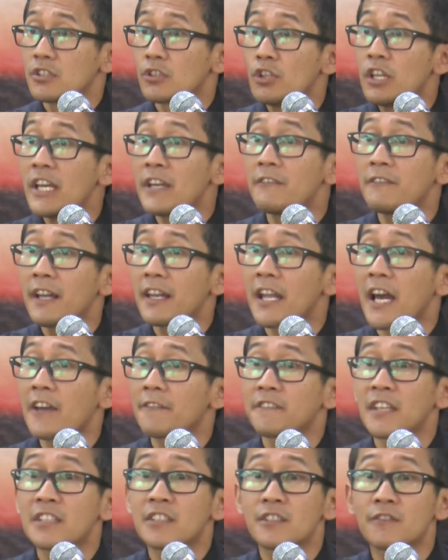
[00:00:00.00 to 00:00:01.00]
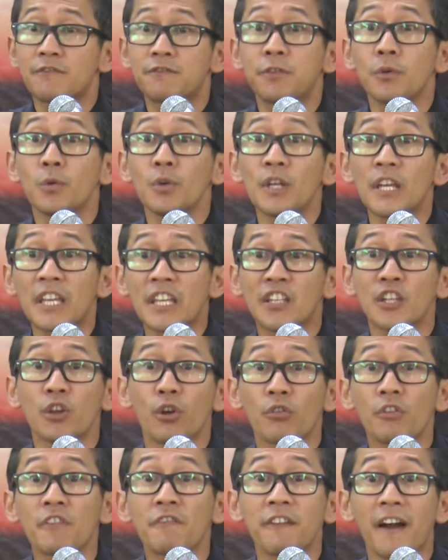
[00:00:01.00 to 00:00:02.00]
to live a life that's fully
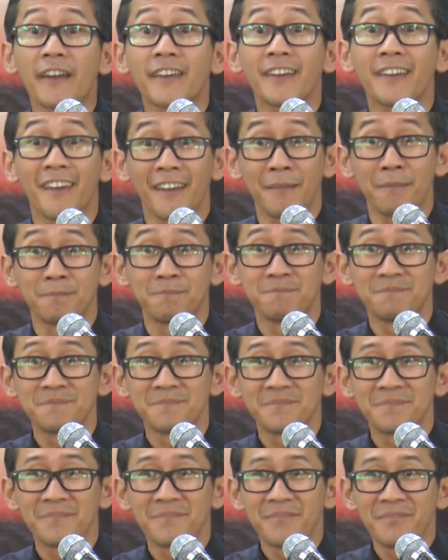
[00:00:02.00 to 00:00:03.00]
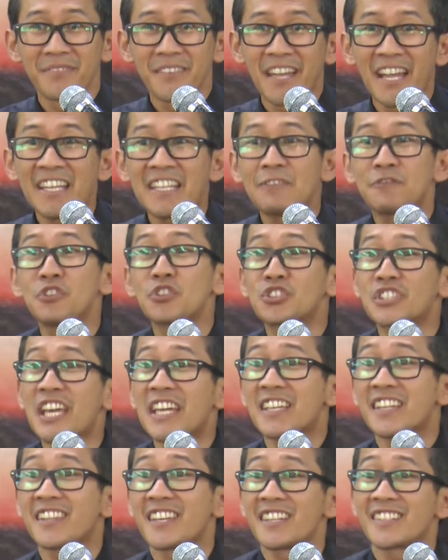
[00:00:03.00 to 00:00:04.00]
glorifying Him. And if you
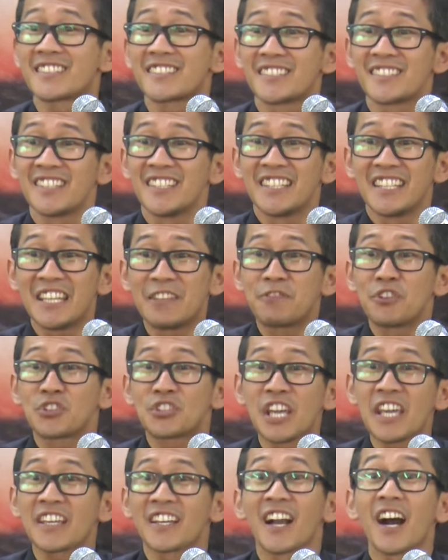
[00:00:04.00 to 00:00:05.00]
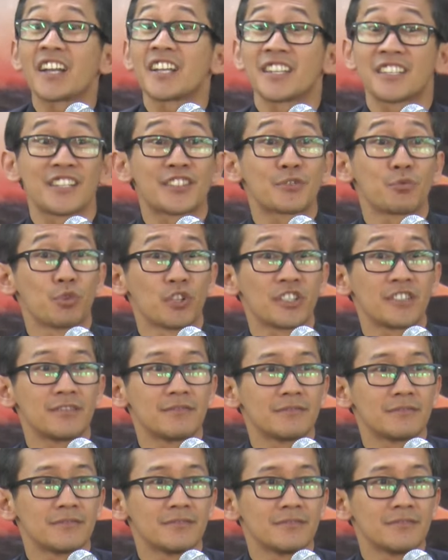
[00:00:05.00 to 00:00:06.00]
take this, if you take God at His word,
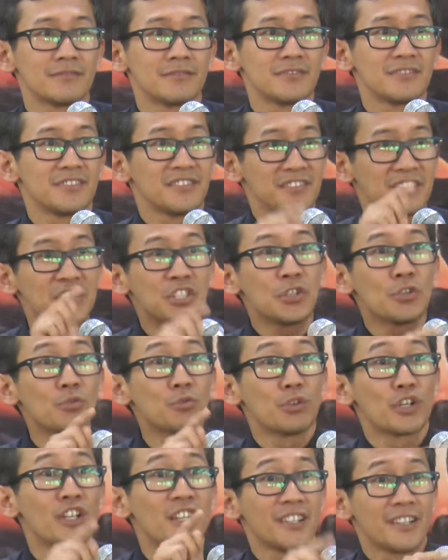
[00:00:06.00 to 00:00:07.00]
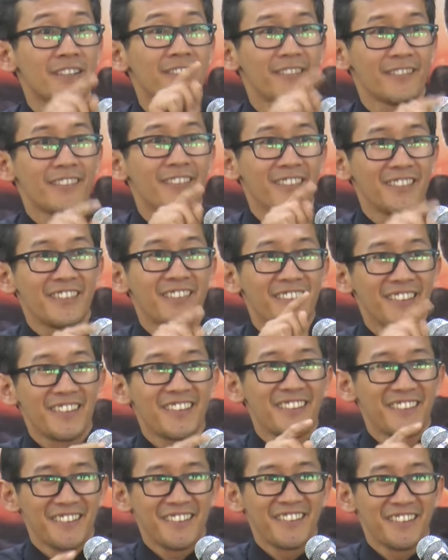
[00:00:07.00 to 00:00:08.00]
you will,
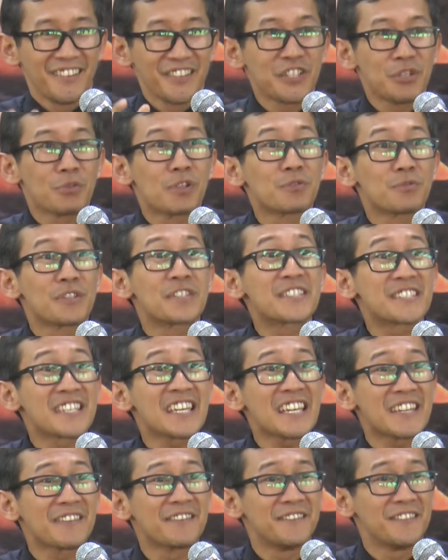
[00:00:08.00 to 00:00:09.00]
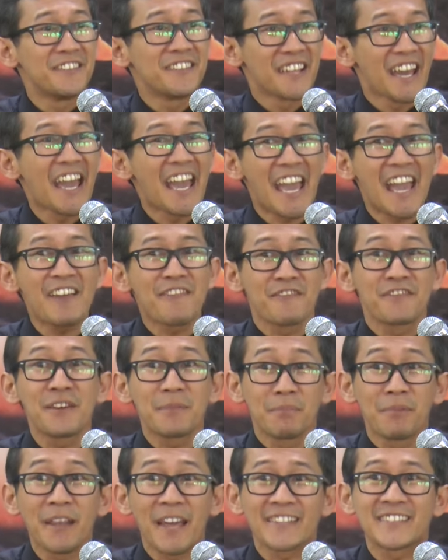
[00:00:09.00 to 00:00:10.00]
you will receive every
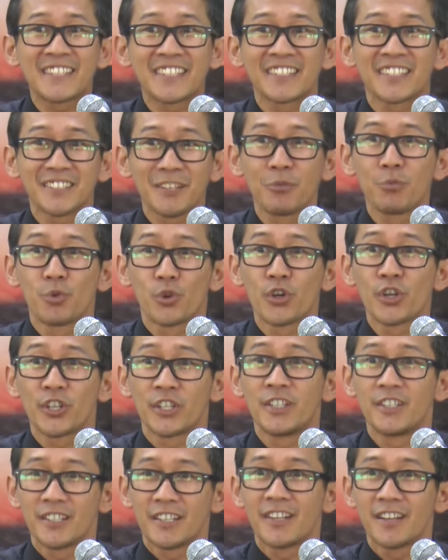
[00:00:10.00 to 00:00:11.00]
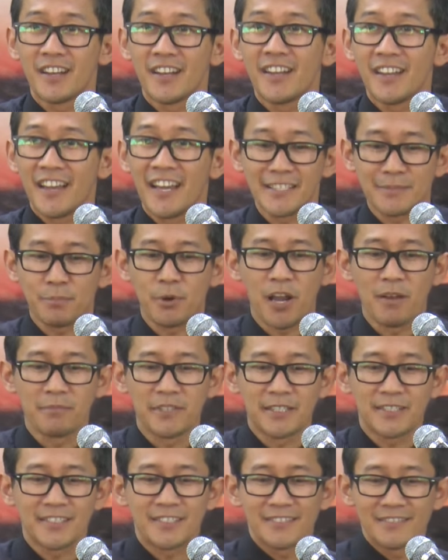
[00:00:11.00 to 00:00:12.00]
blessing that the word has
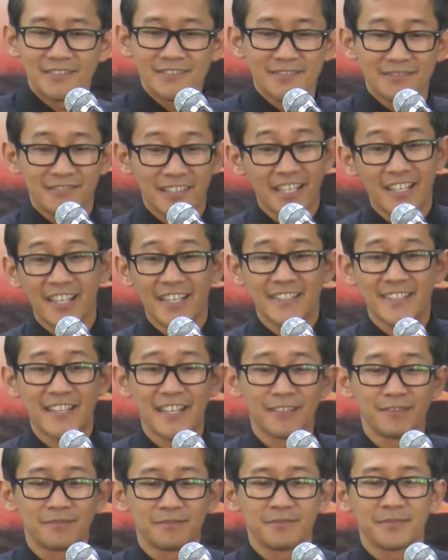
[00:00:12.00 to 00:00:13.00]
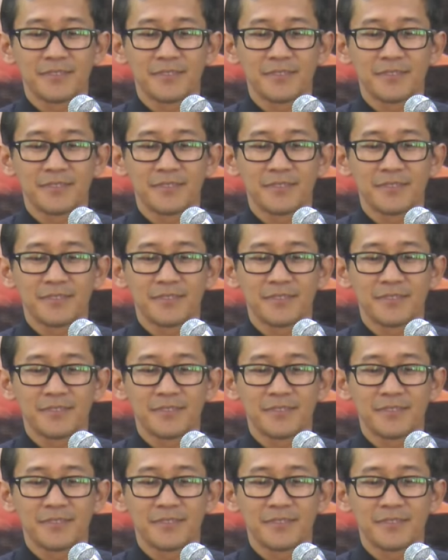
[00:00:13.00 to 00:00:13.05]
promised. And listen,